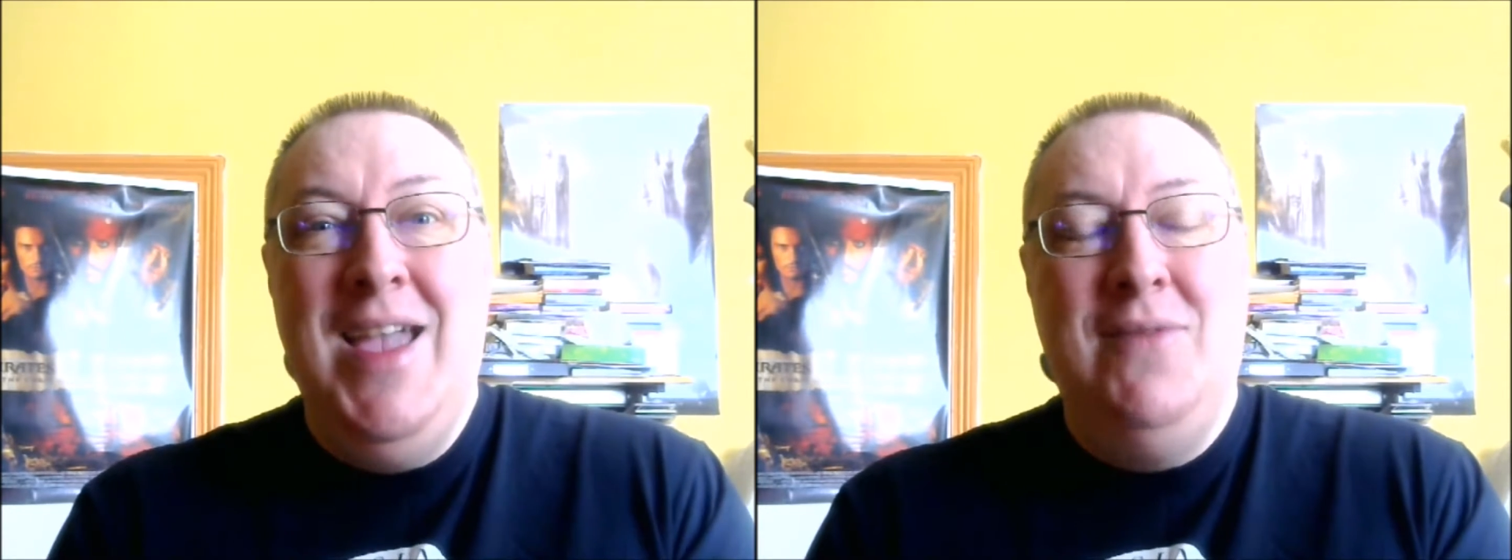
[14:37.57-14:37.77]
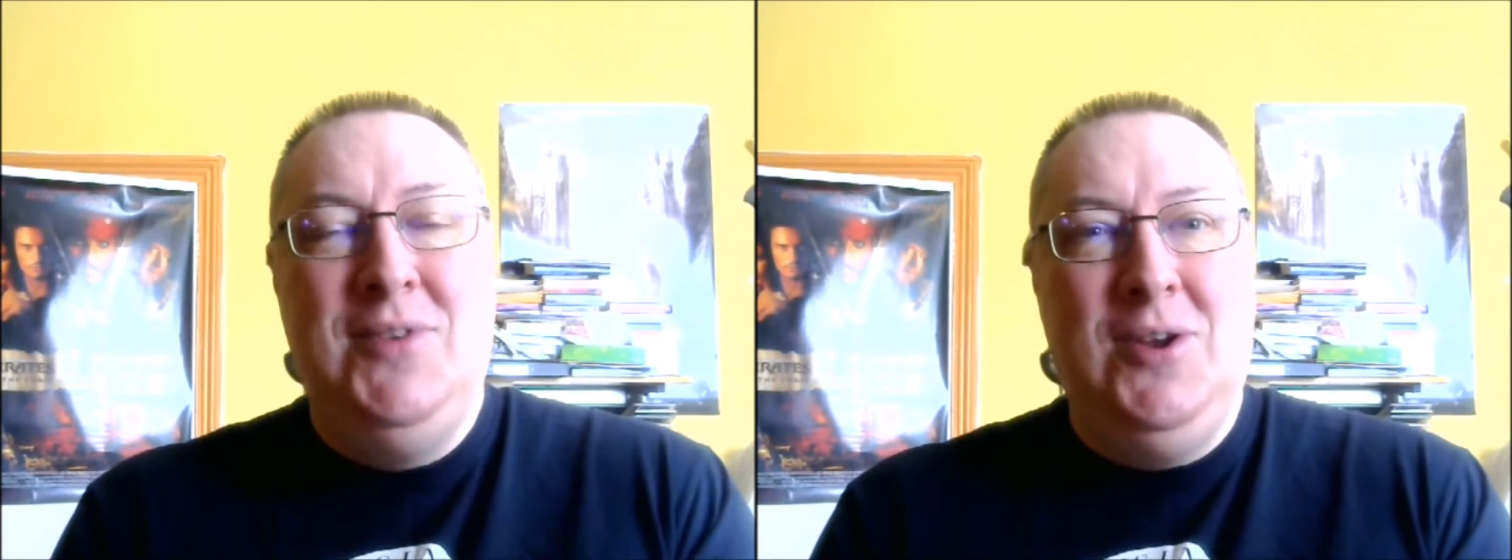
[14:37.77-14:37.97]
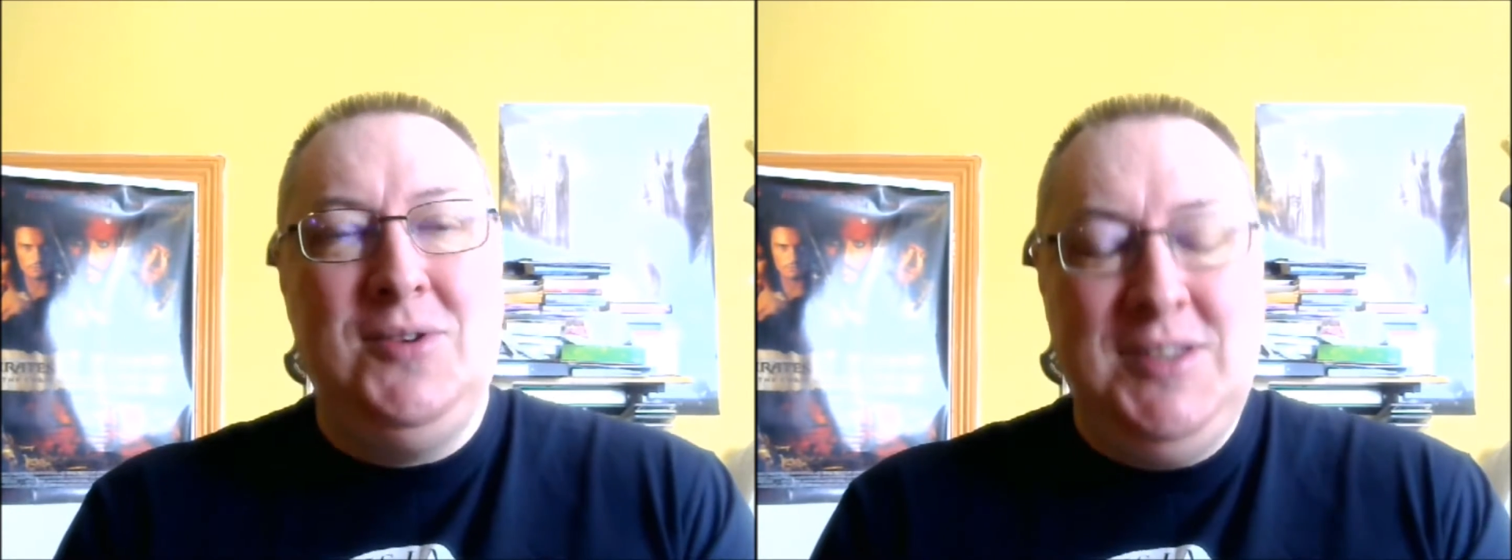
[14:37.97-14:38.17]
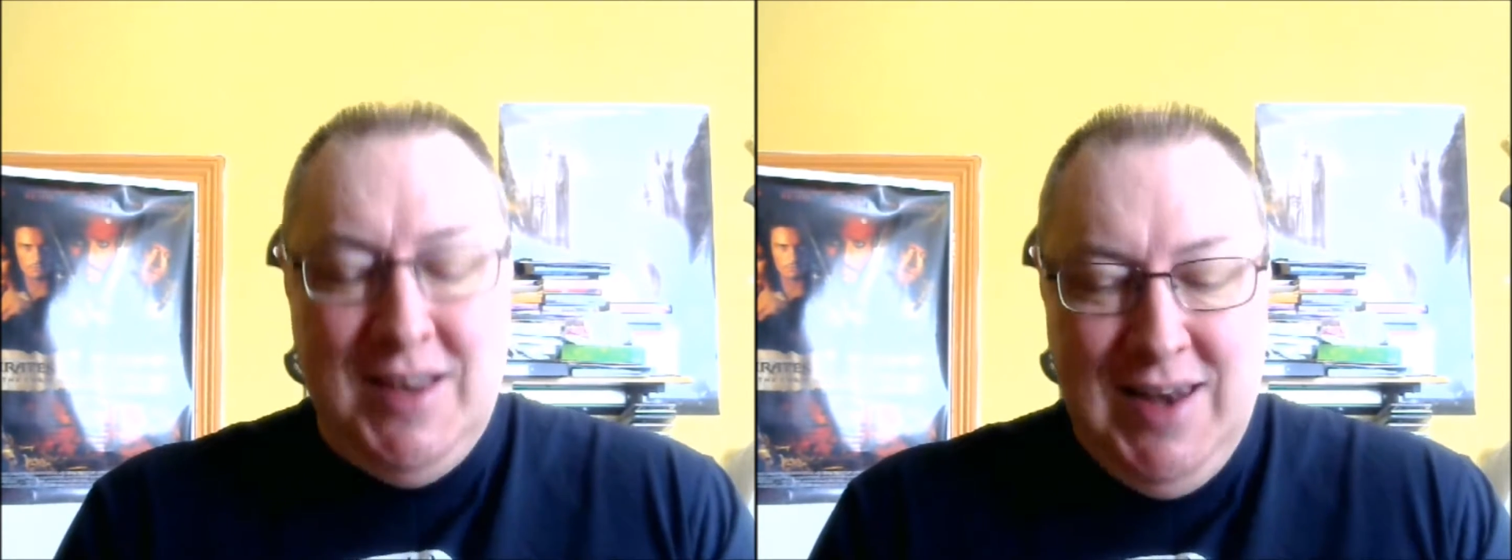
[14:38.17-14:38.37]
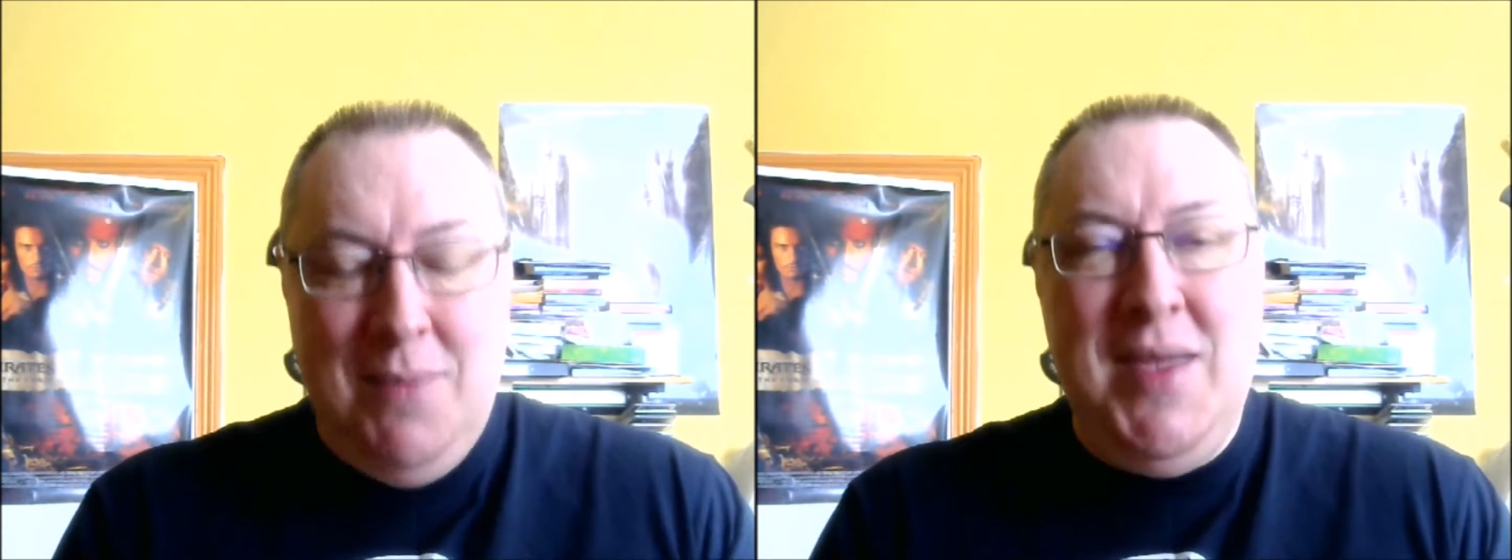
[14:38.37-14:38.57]
If the Doctor
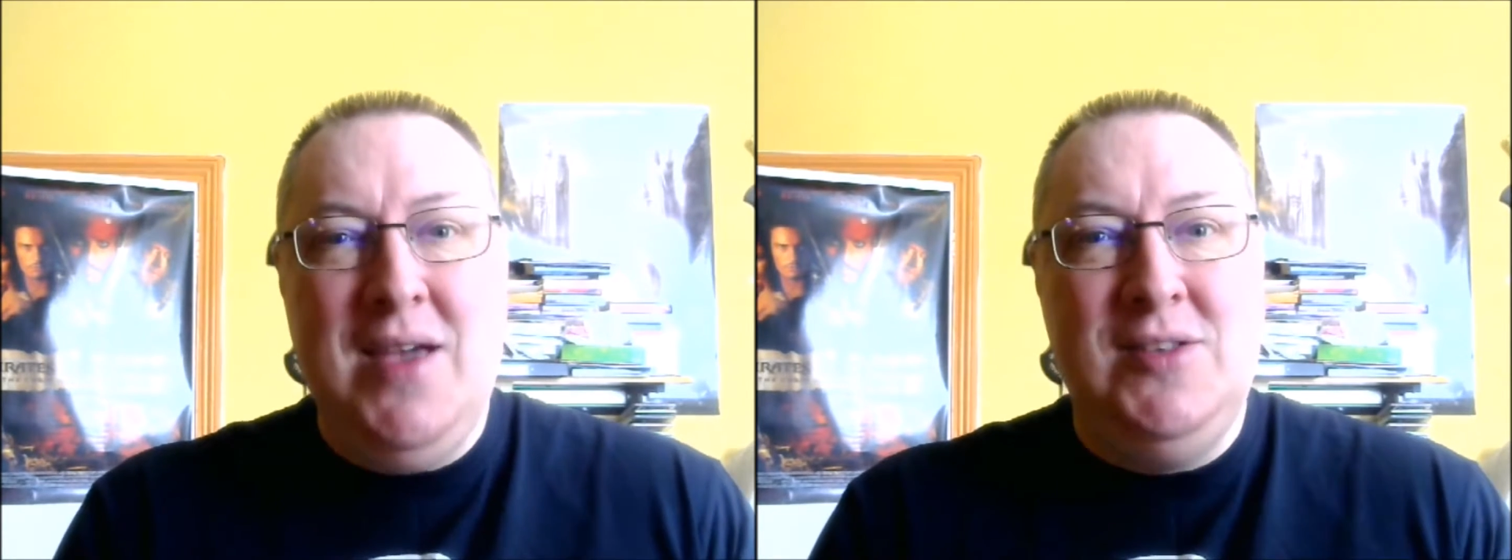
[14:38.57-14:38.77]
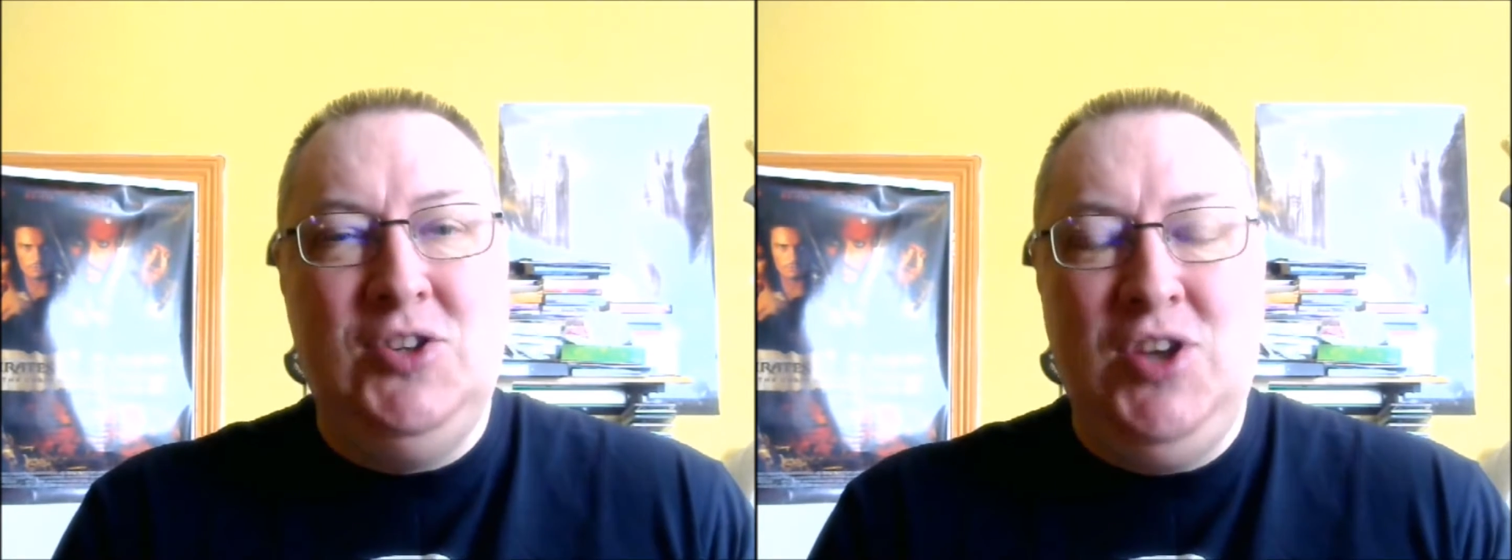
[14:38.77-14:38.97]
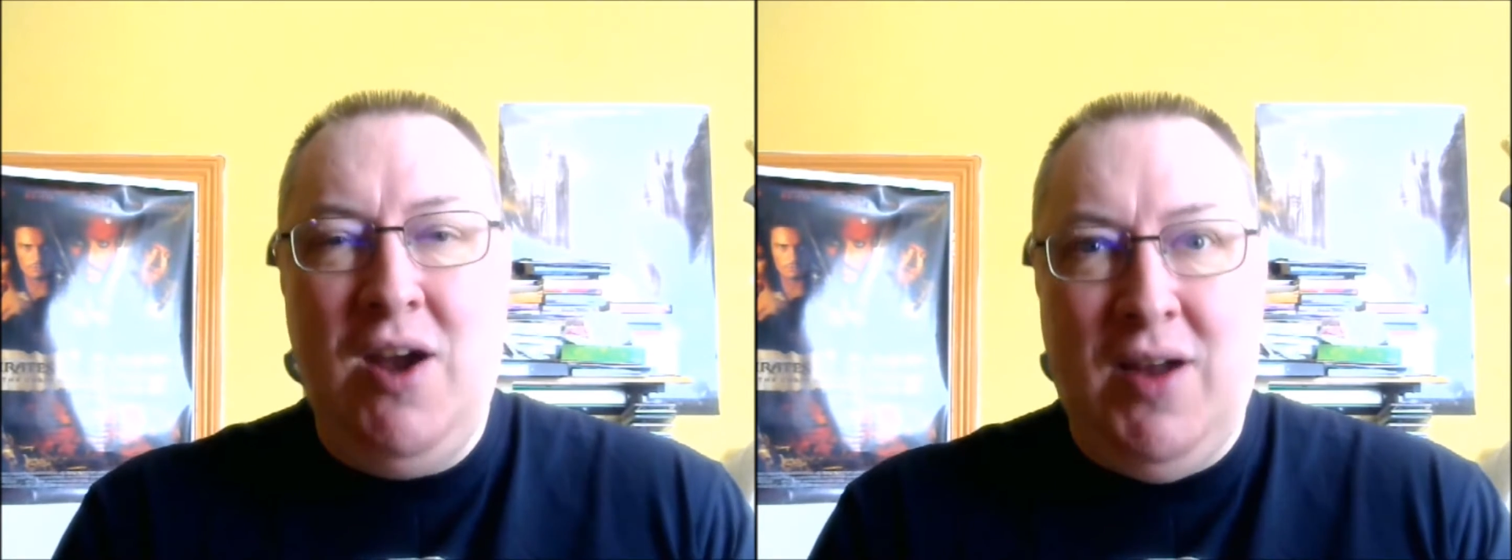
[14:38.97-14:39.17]
said, let me out of this chair,